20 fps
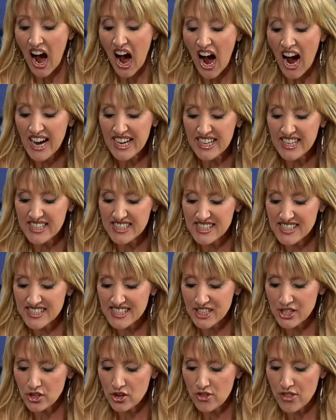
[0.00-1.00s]
I
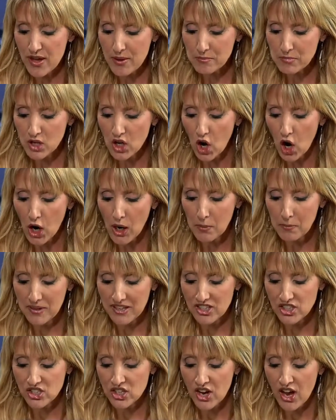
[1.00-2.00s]
consider them
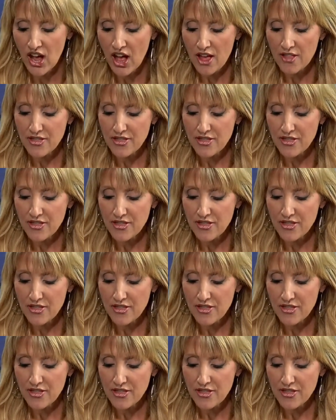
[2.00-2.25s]
garbage